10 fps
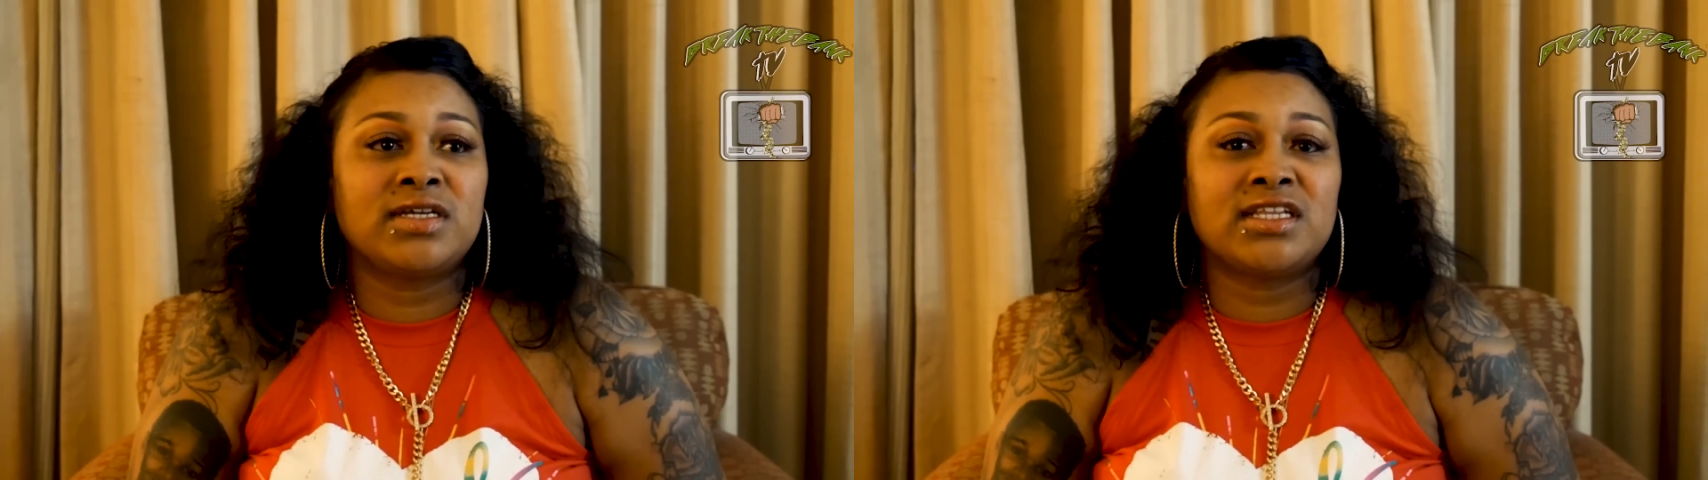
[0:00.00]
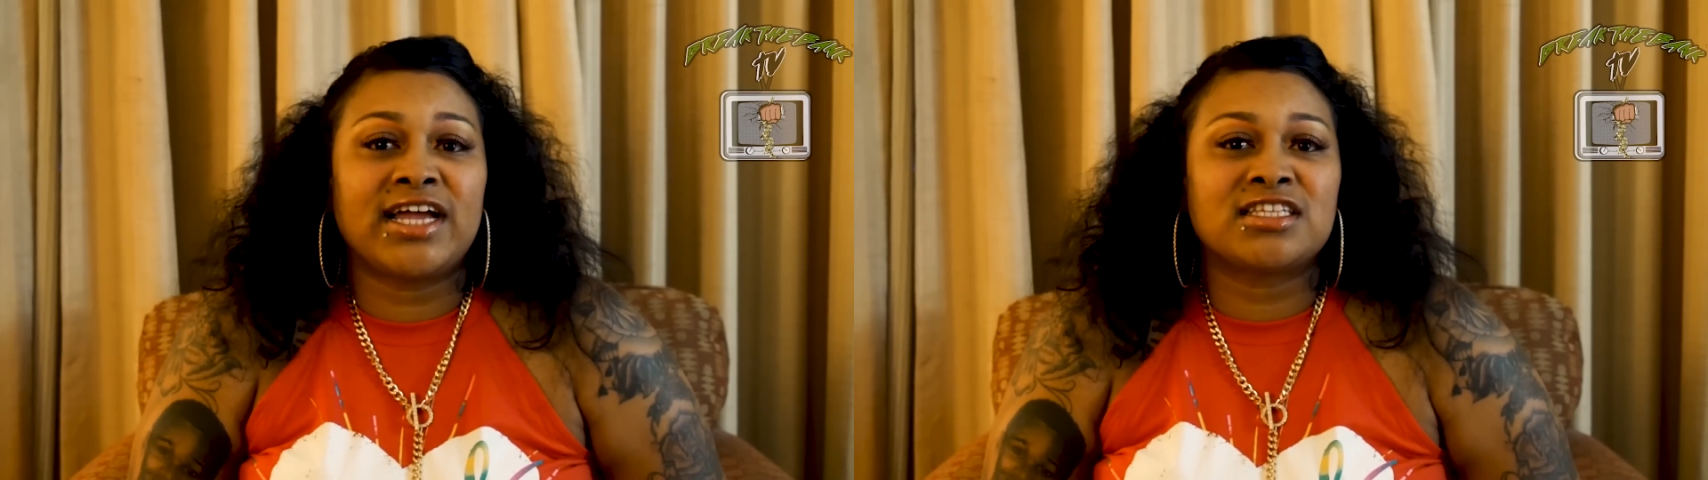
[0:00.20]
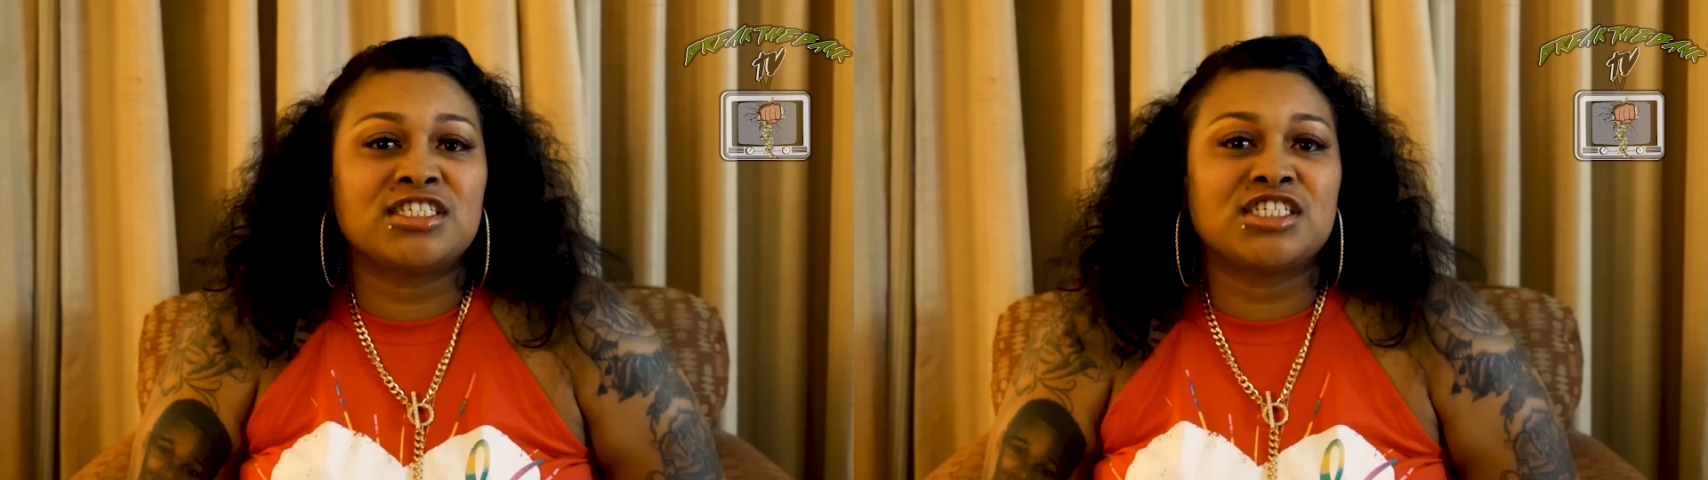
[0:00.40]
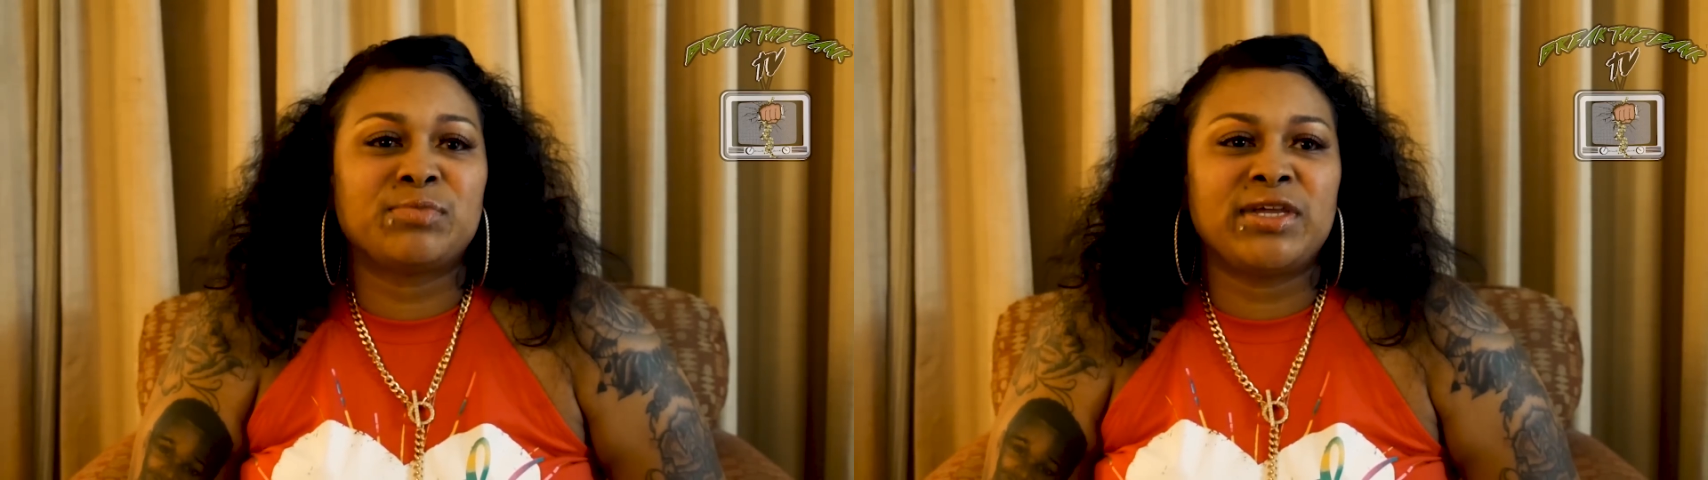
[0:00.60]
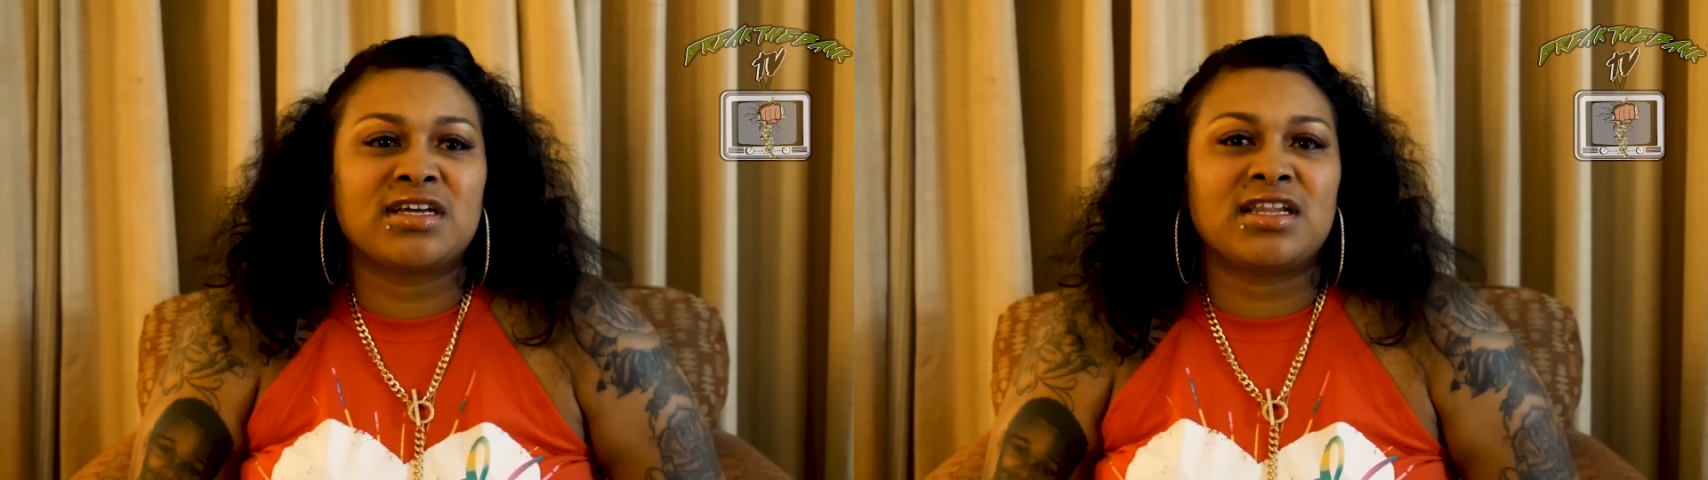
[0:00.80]
He liked to just
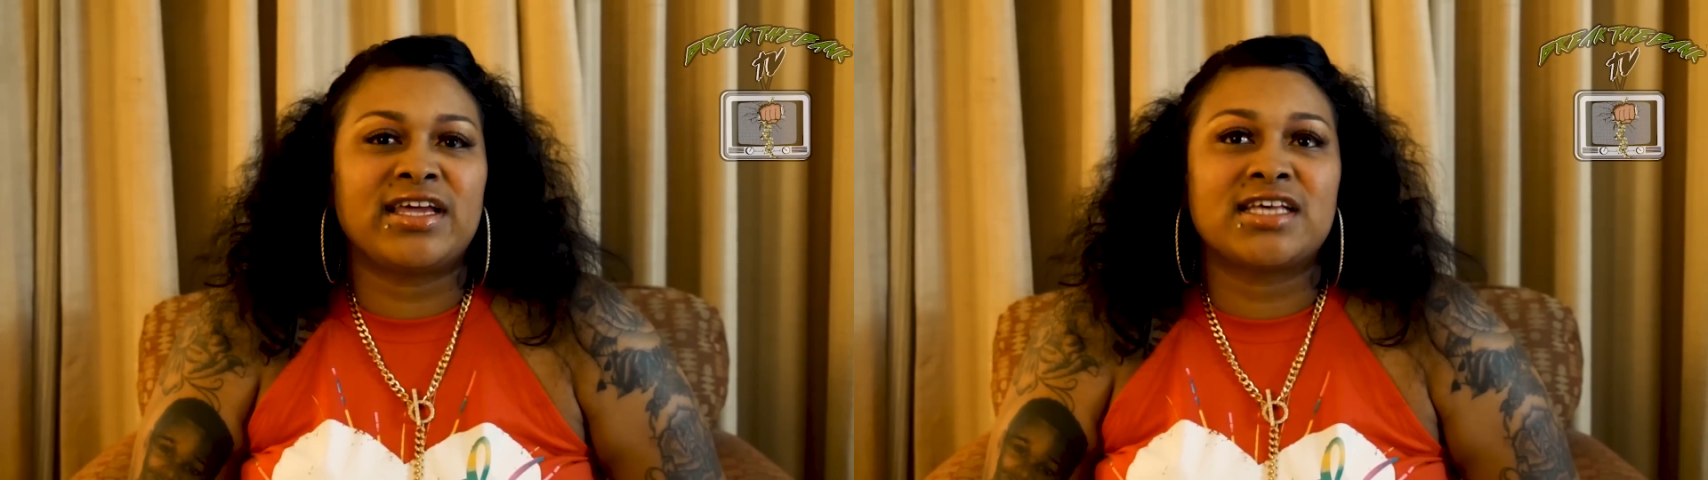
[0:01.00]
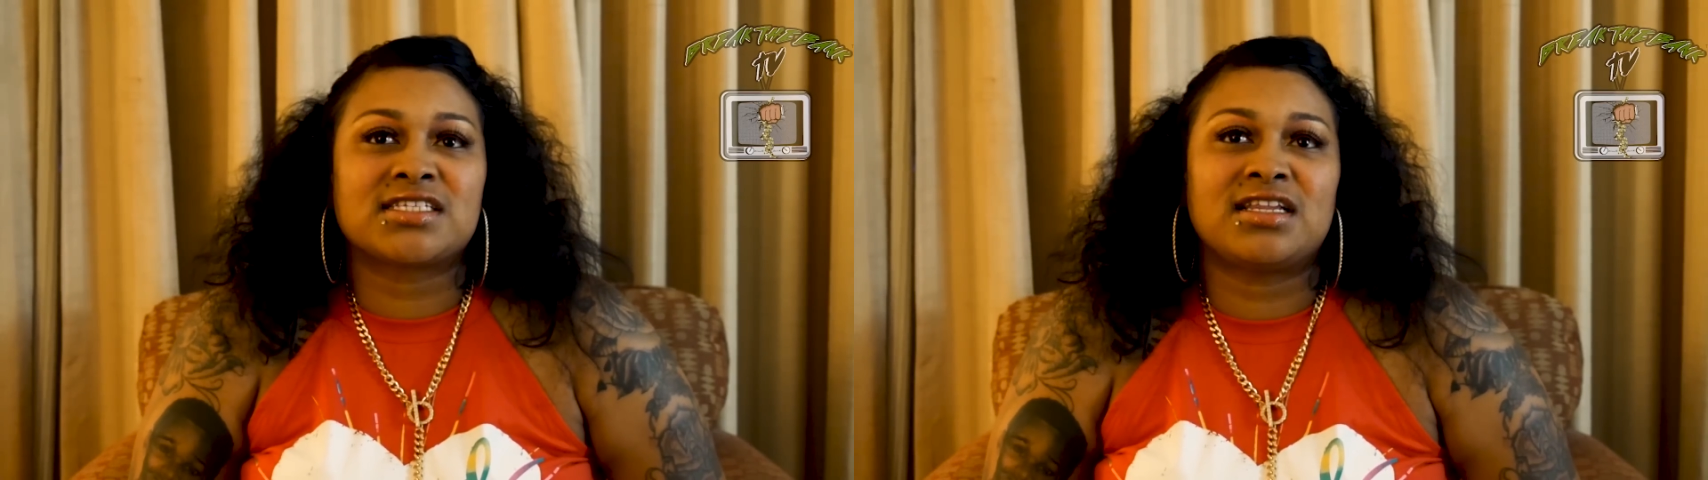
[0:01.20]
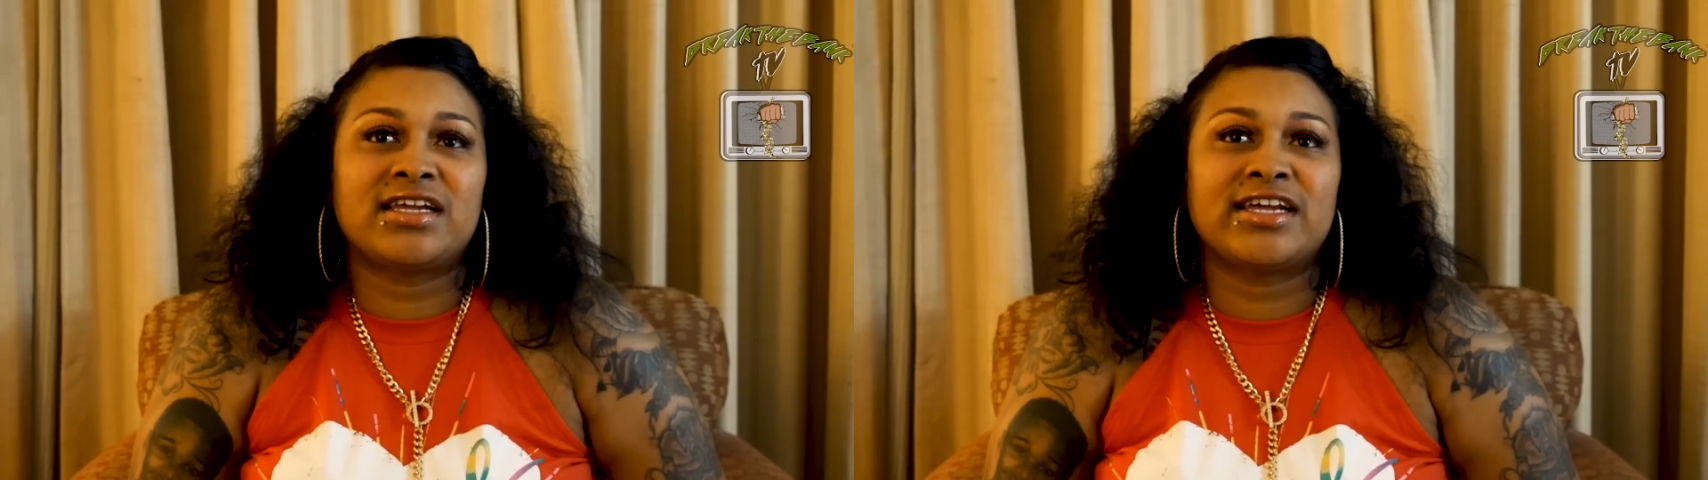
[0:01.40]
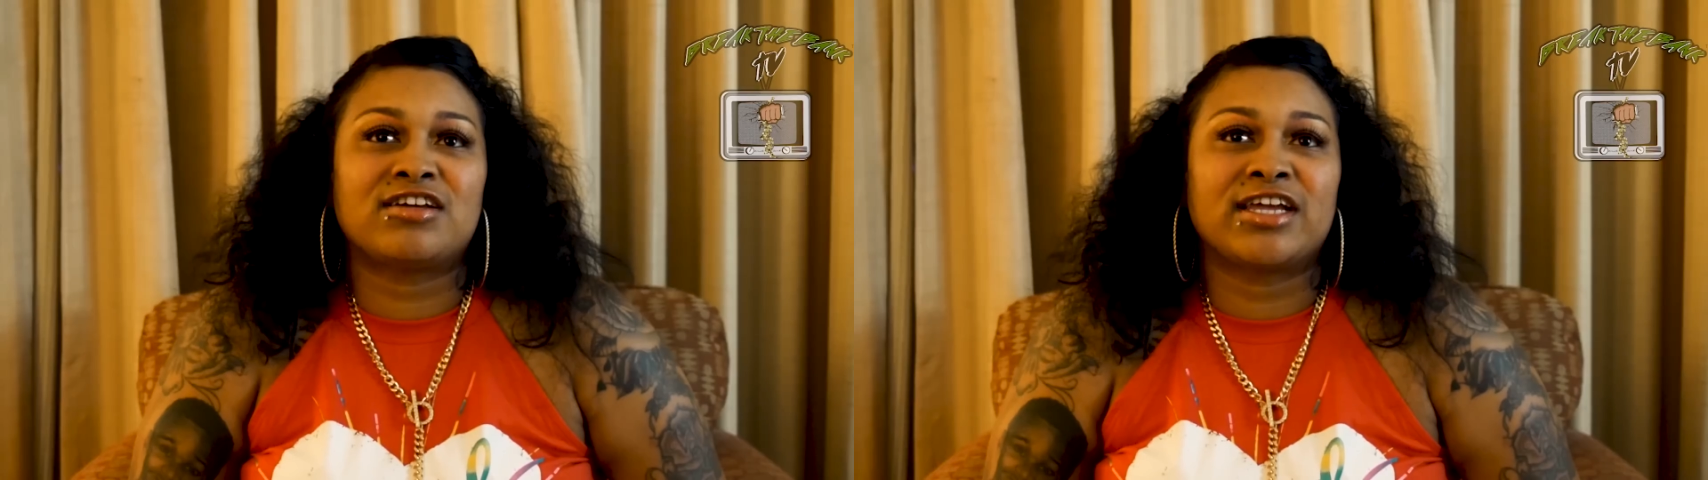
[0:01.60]
be the class clown.